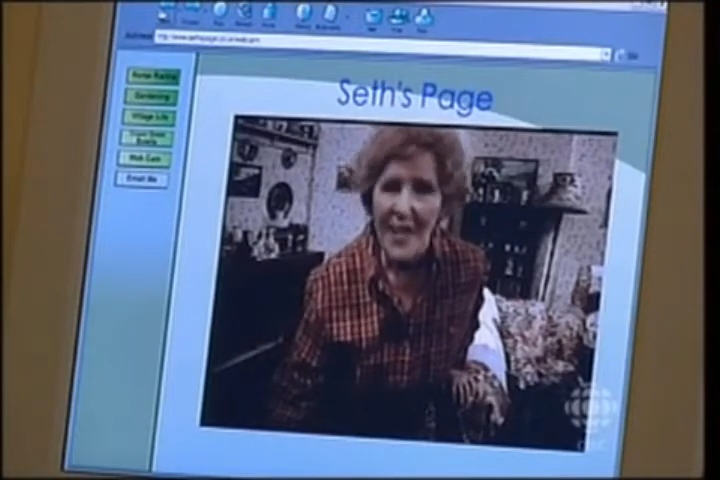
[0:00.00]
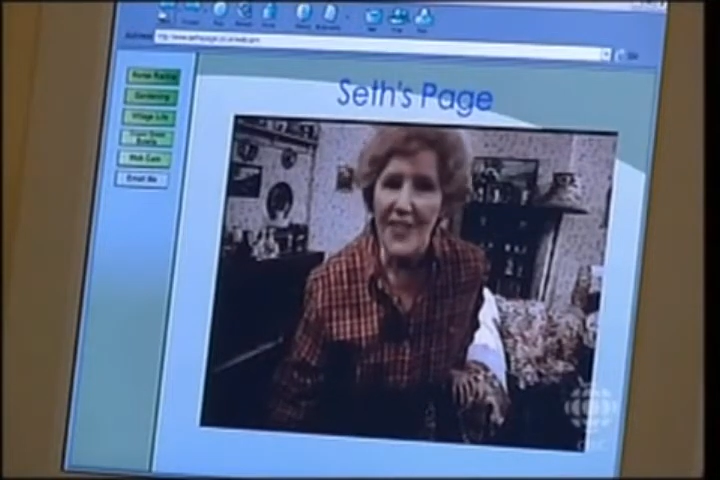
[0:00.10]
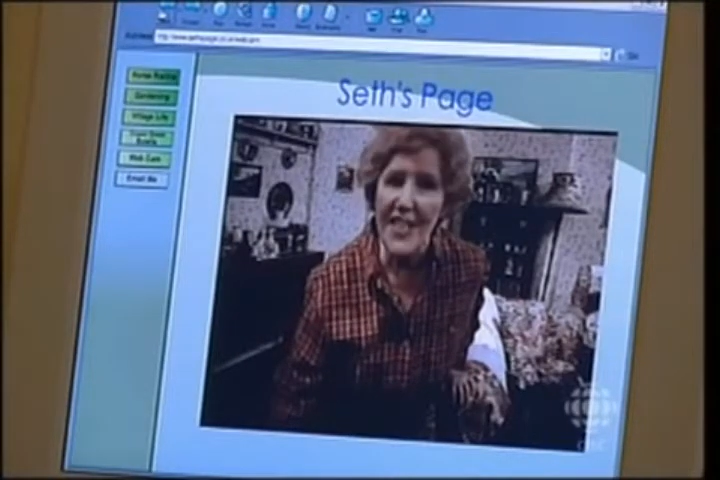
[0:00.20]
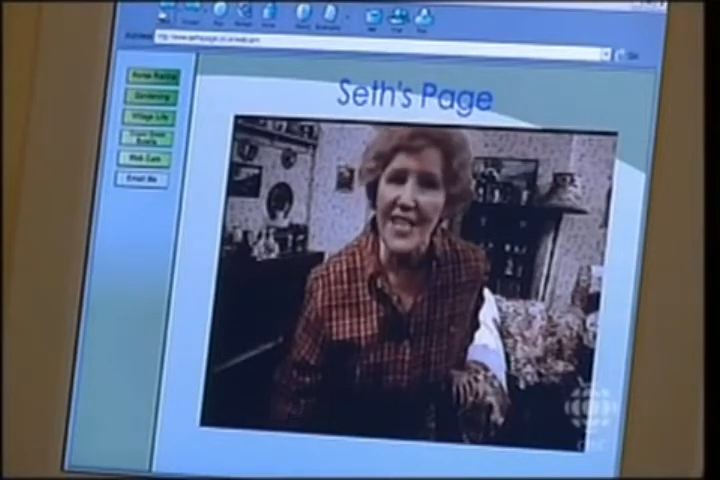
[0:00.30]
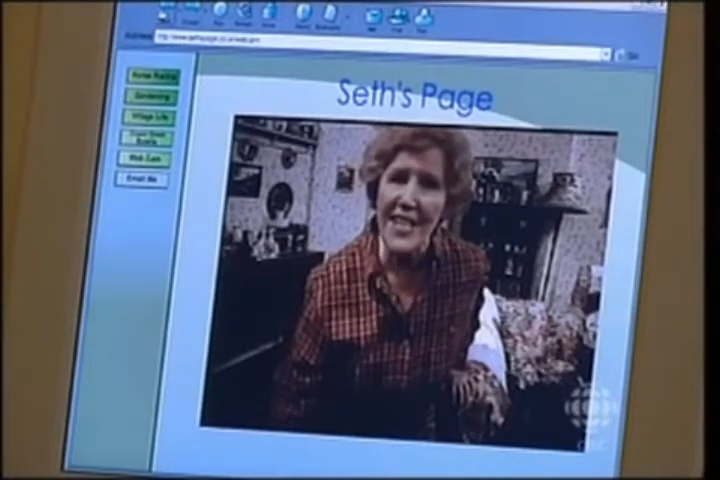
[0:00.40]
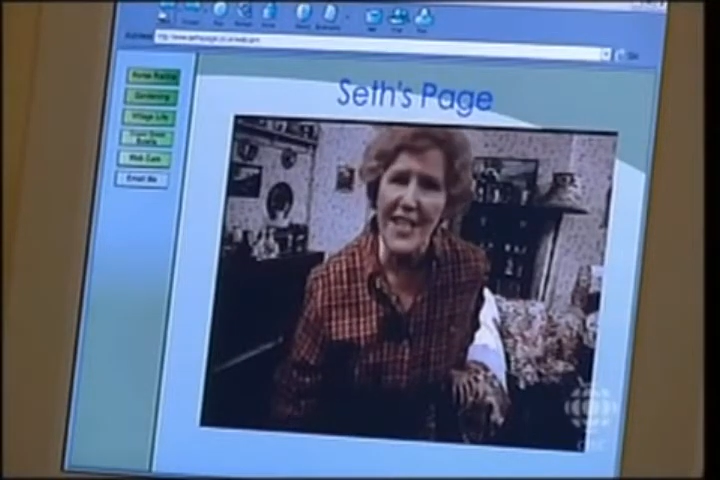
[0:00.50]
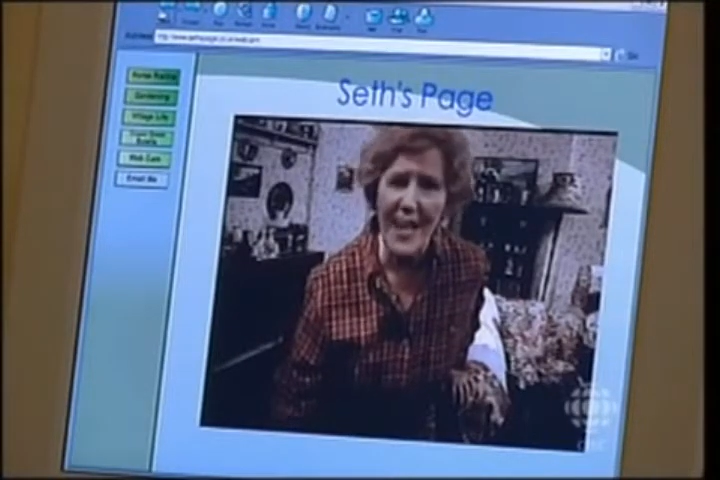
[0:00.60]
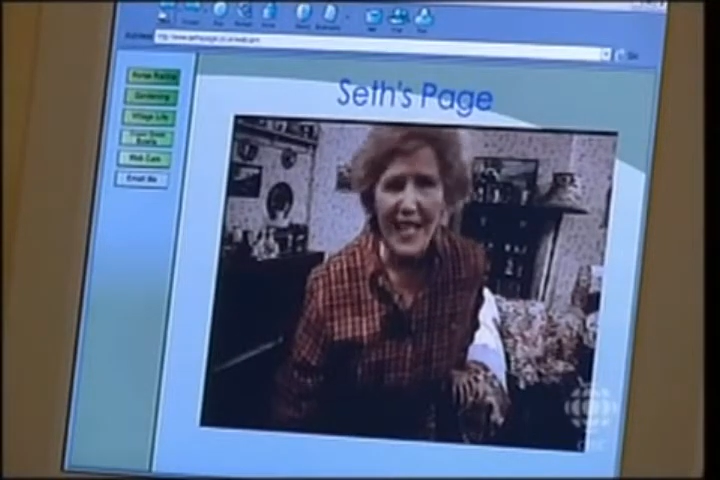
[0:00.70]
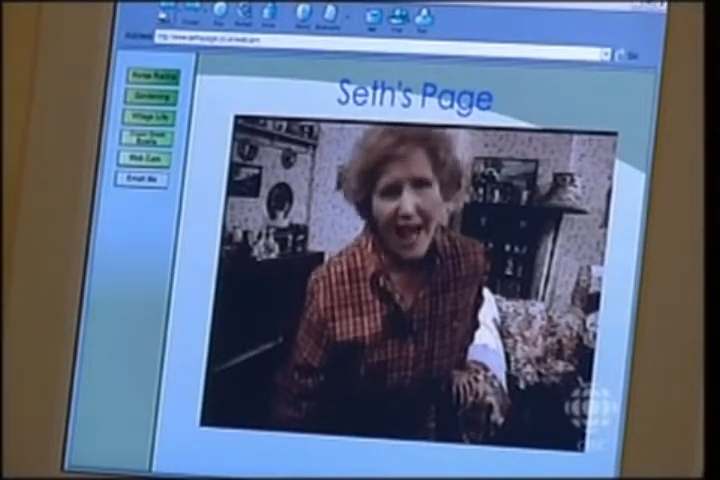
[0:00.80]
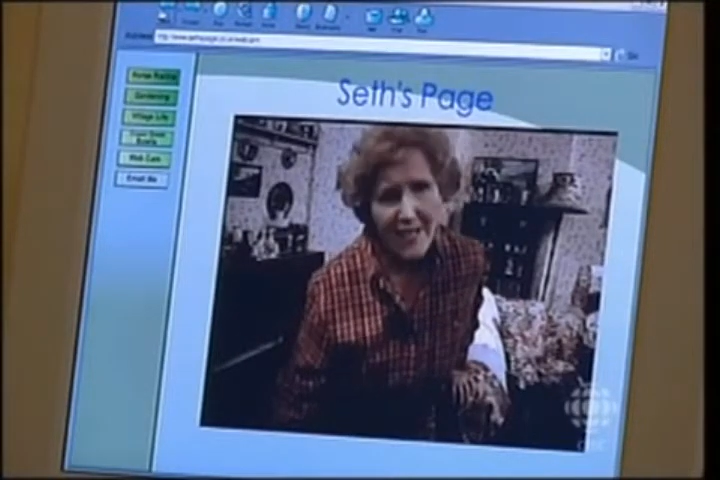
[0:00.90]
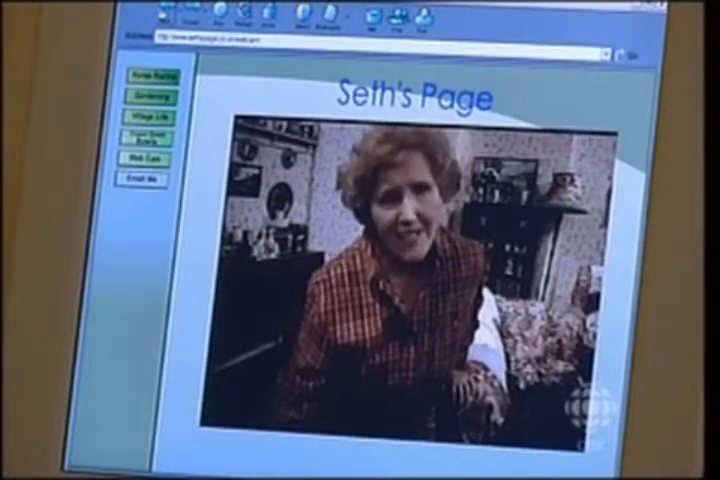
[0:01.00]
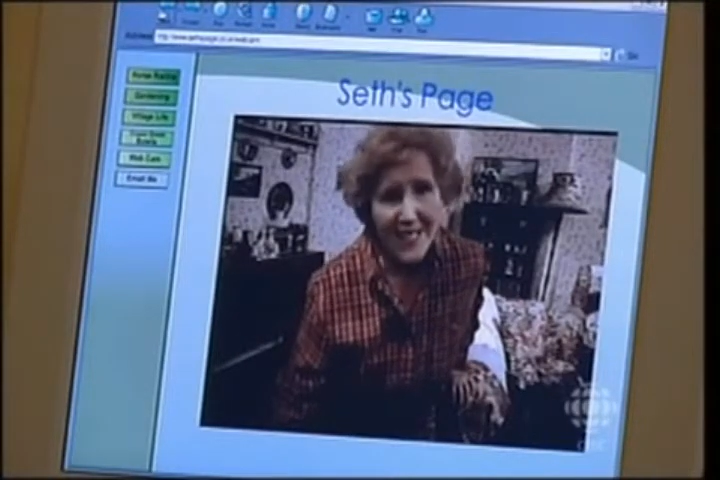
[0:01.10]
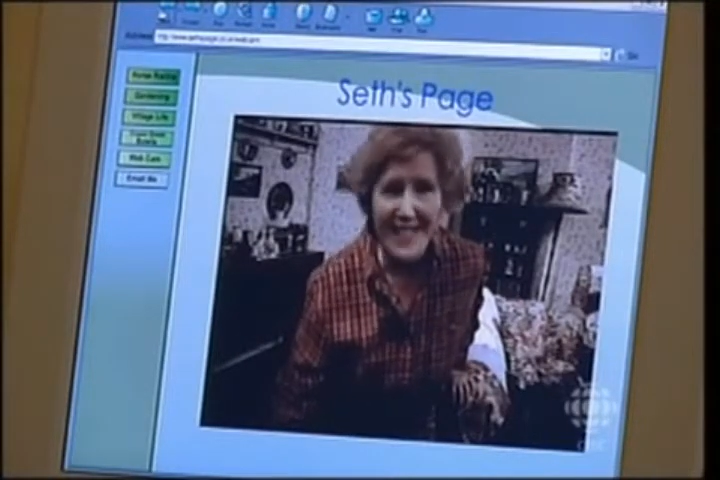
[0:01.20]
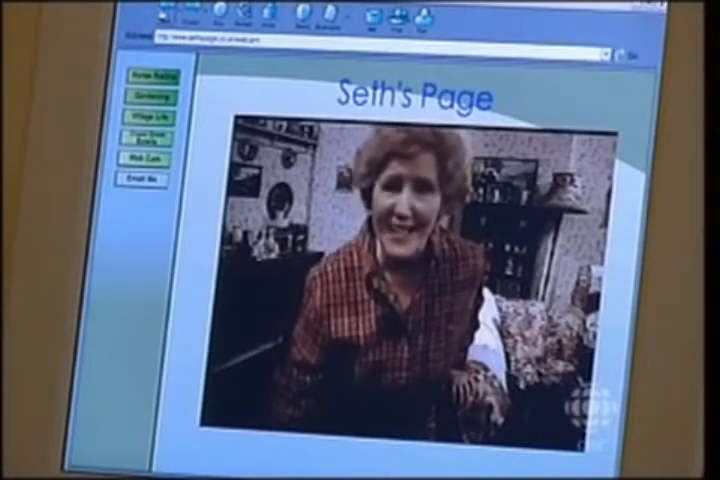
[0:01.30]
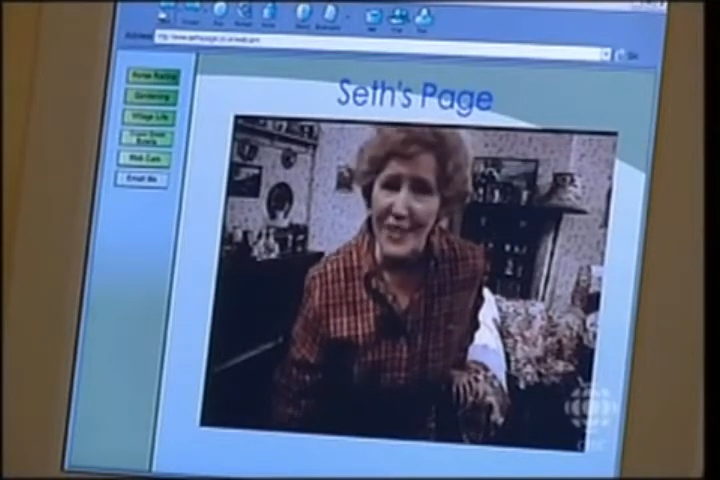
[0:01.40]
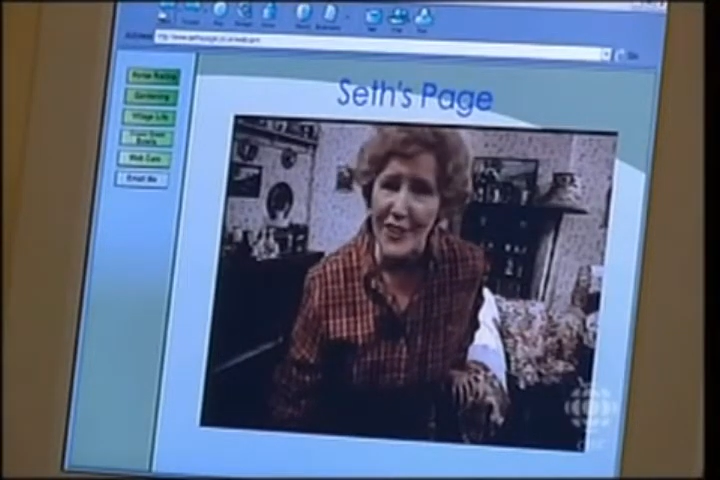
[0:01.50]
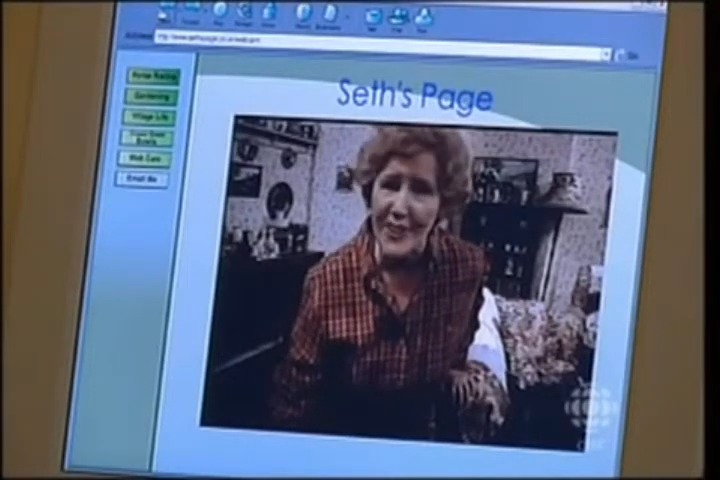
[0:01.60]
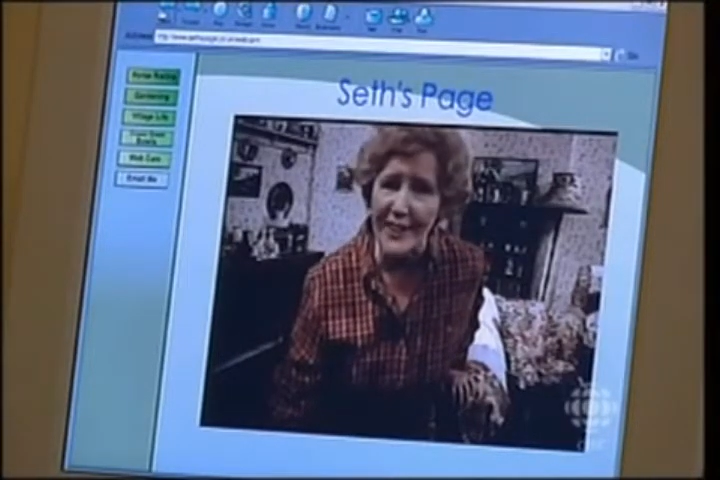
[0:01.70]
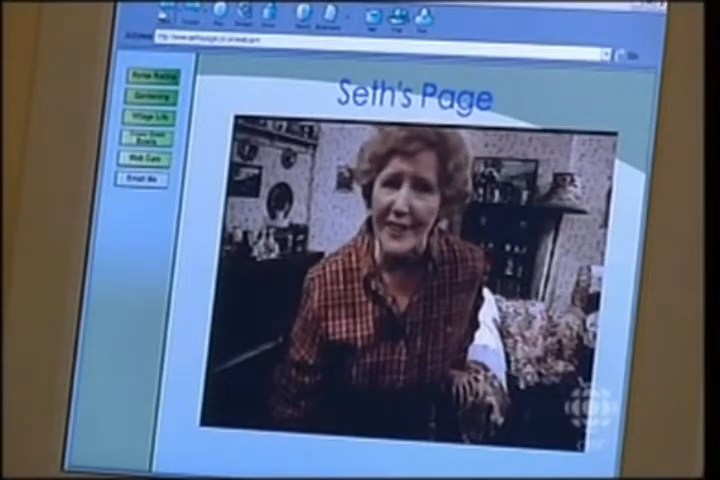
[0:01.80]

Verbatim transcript: this is the last edition